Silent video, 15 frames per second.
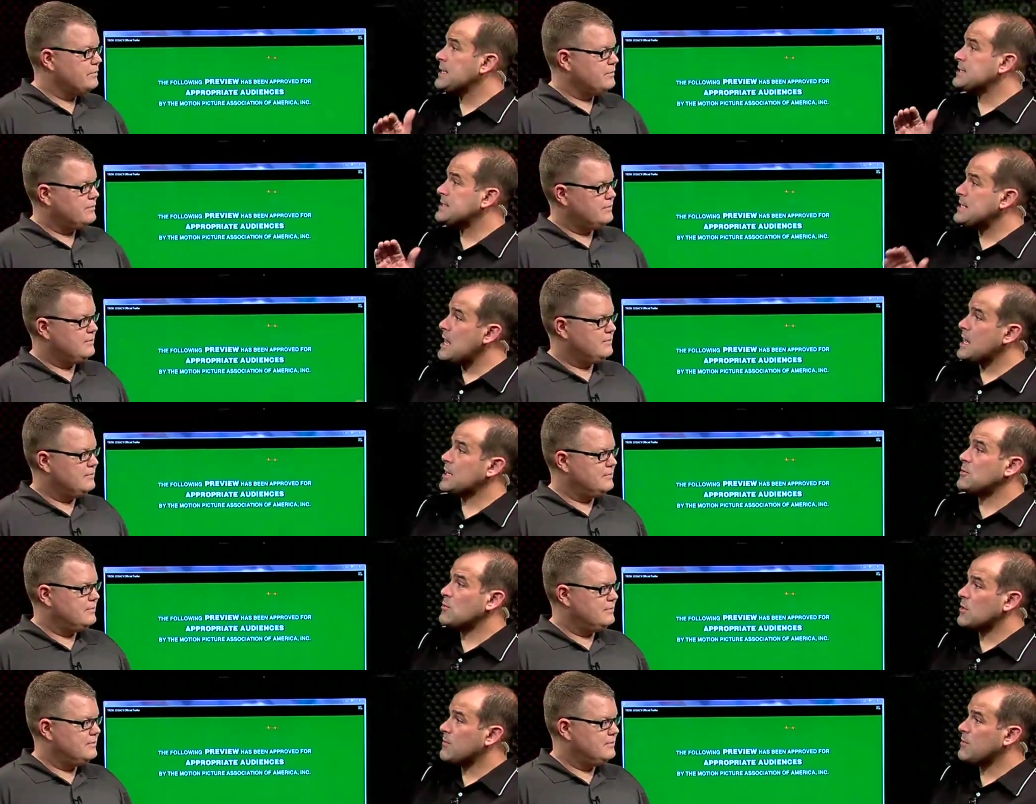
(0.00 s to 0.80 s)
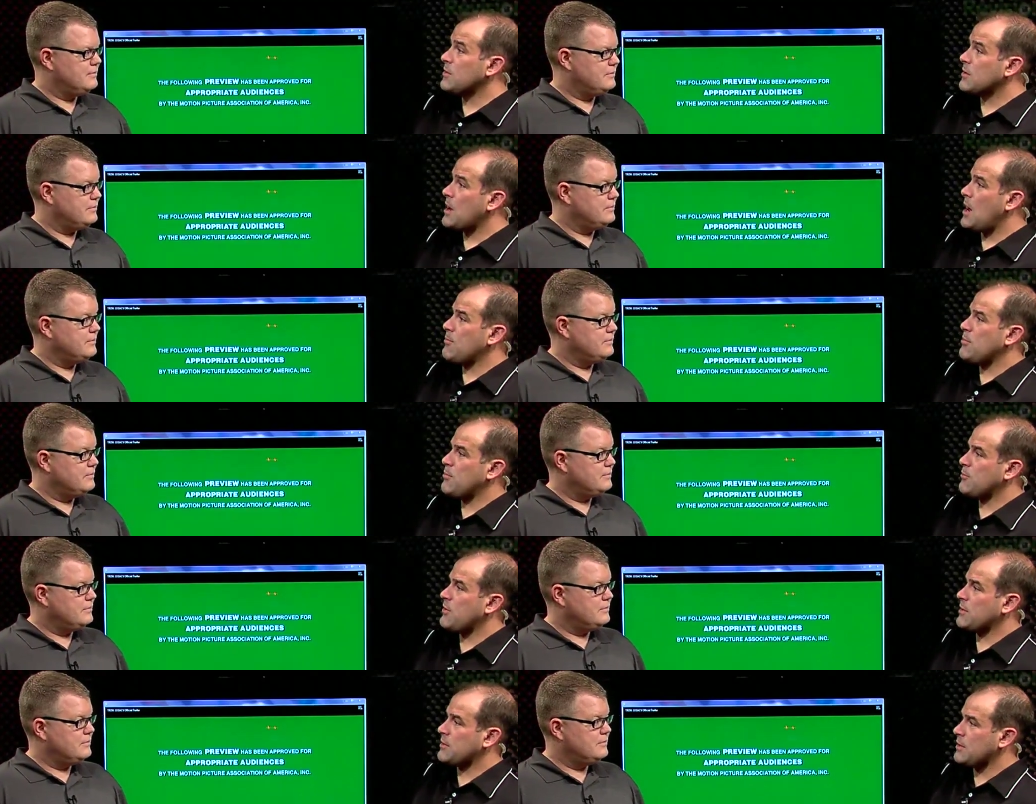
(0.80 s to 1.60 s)
Speaker 1: It's not going to work for your copy
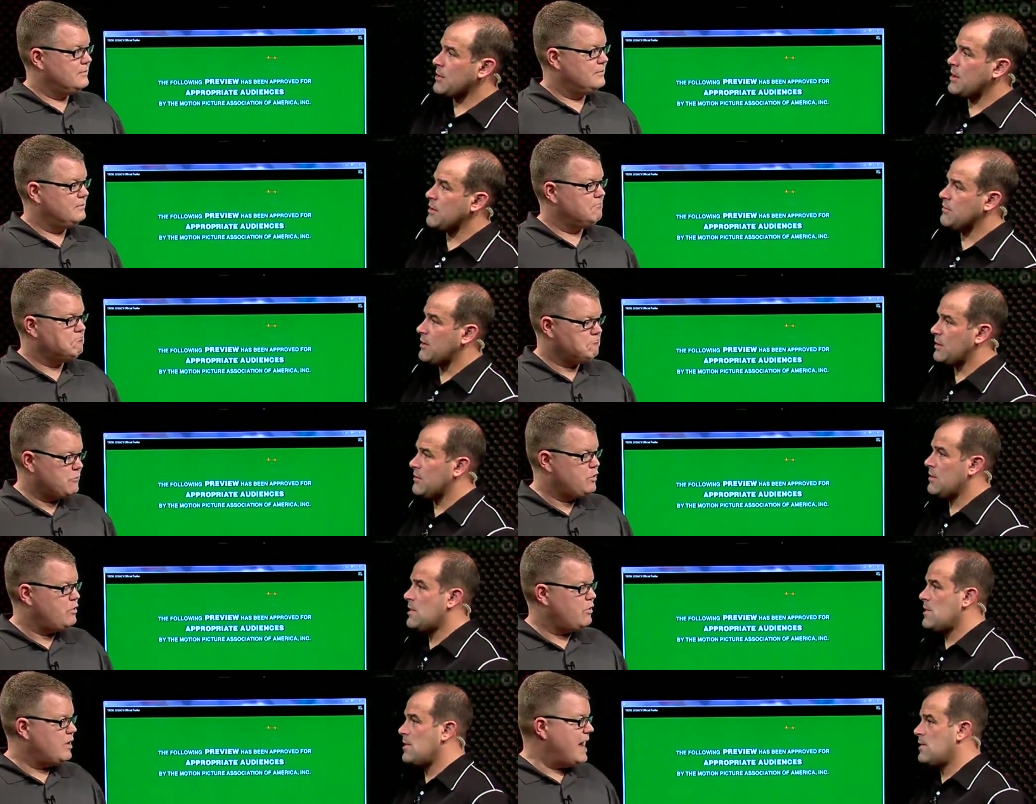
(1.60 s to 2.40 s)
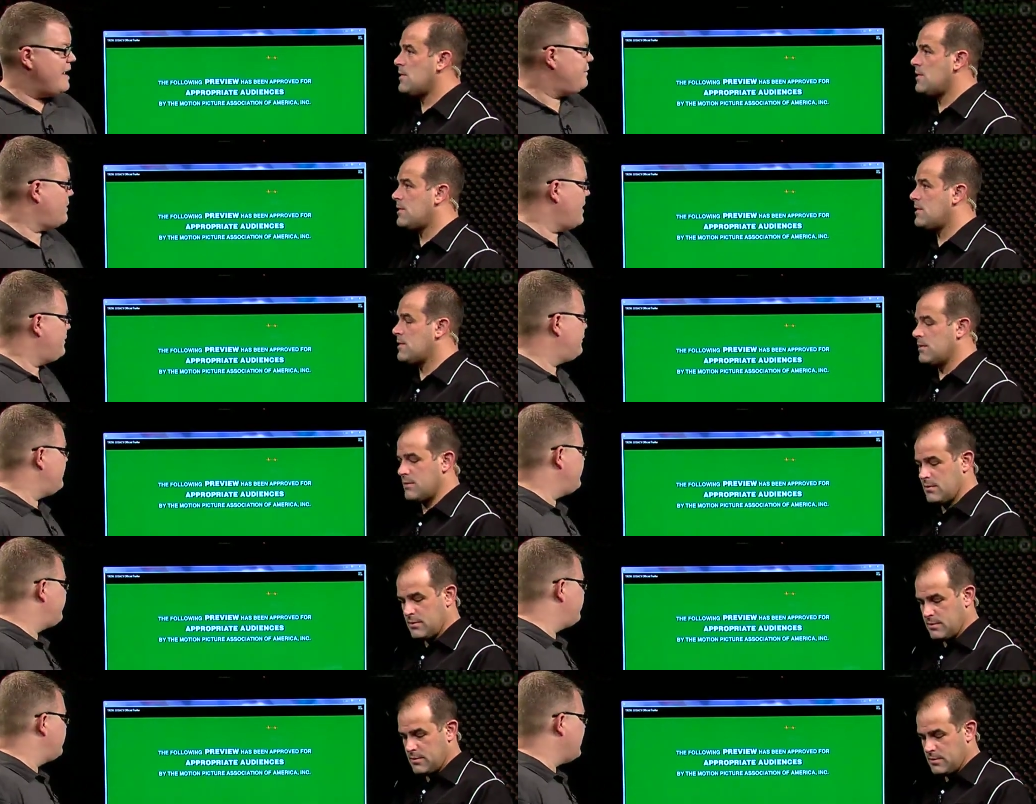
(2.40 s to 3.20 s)
protected content.
Speaker 2: Cool. I, I, see
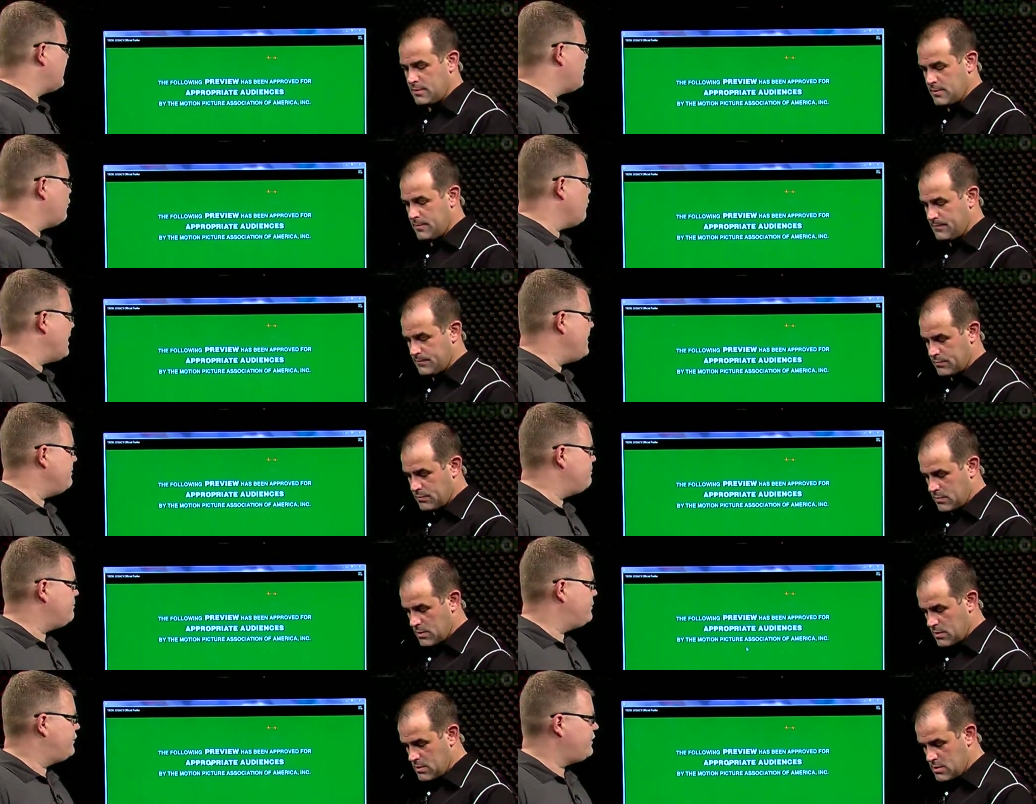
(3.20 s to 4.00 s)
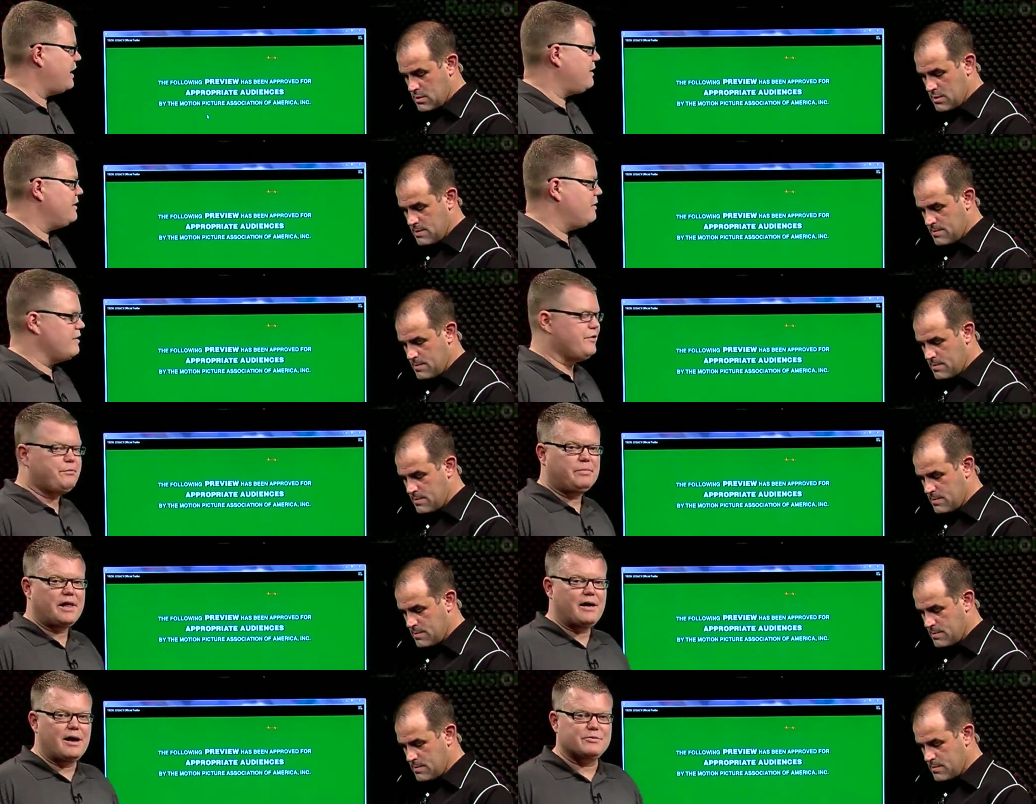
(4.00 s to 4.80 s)
this as like a great secondary
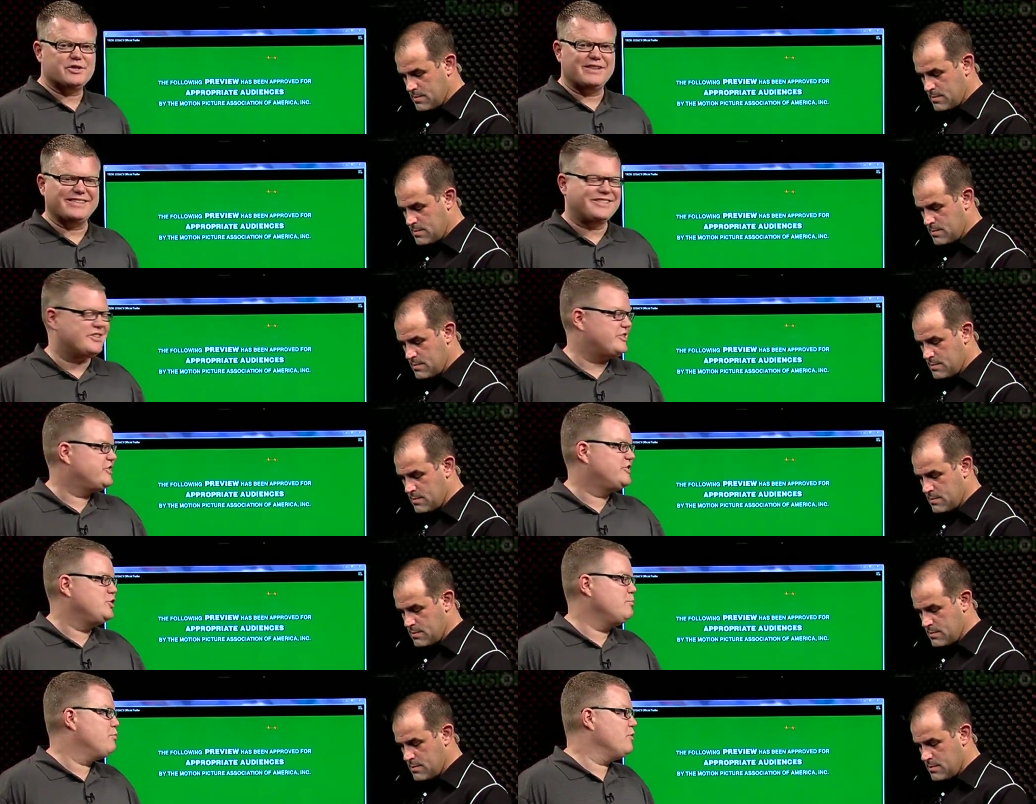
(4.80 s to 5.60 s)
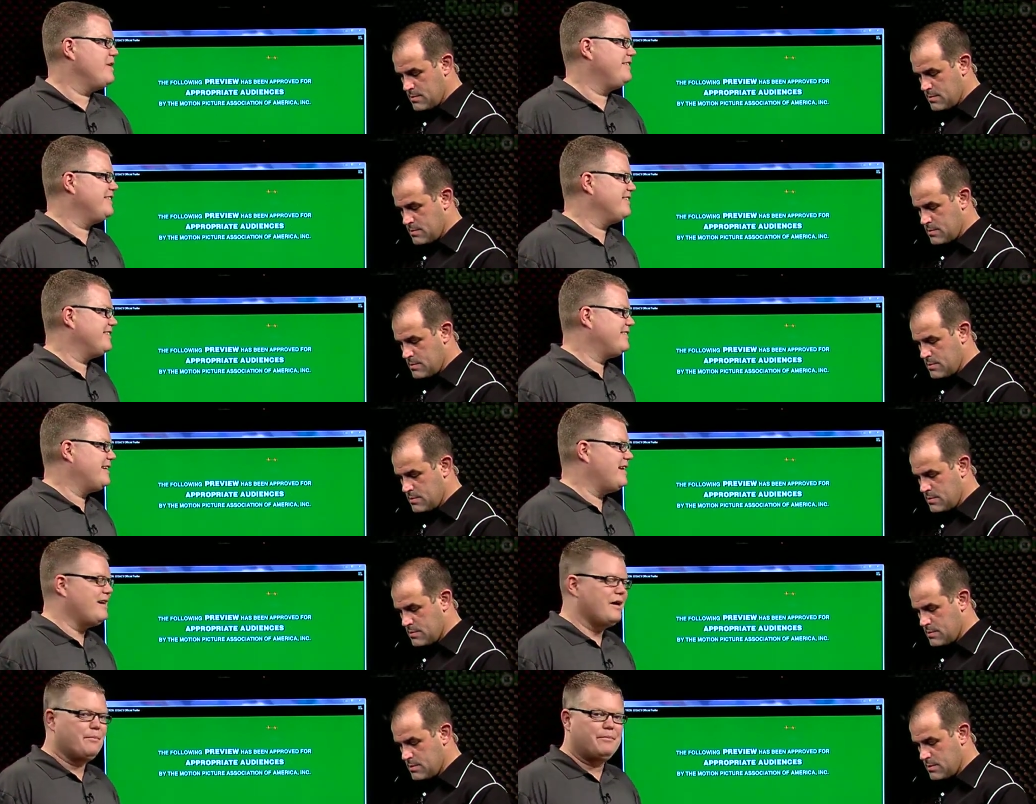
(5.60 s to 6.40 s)
display option that's just super easy to
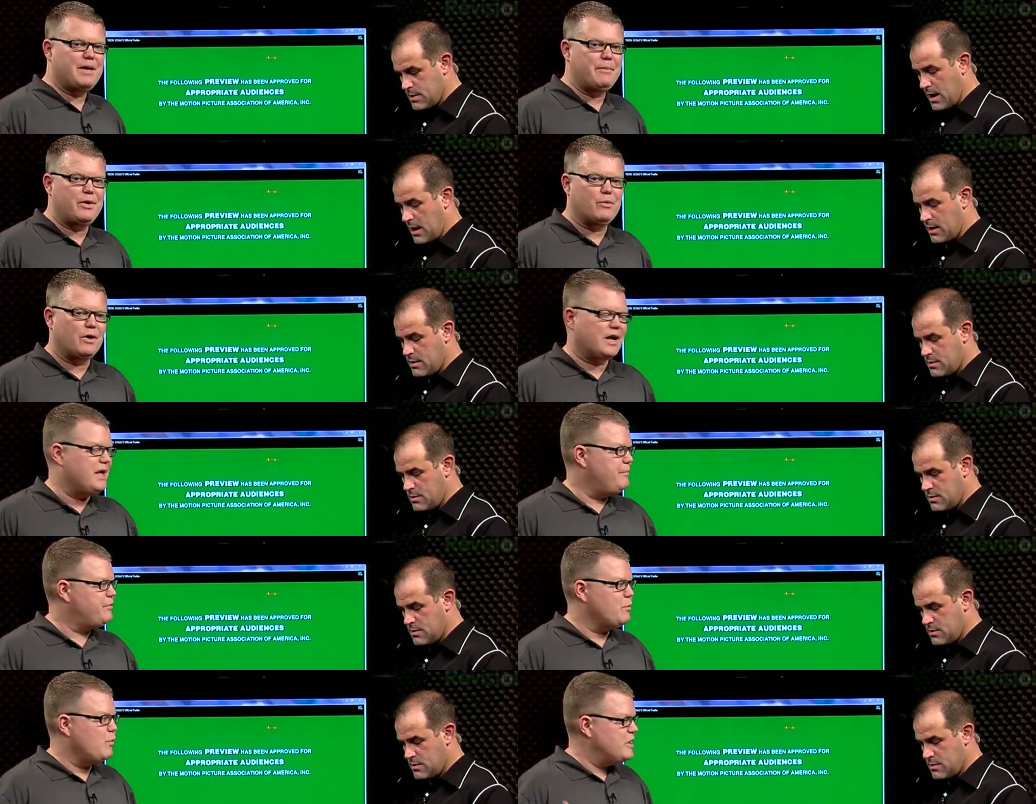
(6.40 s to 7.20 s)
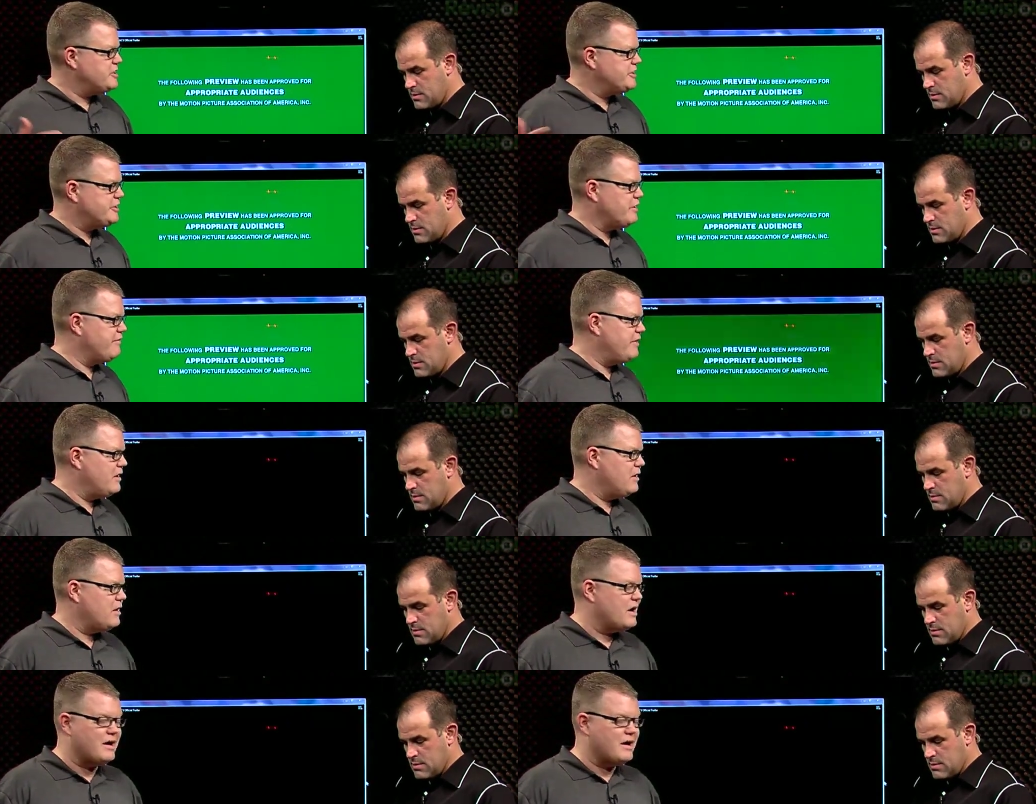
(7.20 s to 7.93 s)
set up. Maybe yeah. you want to keep some widgets over there,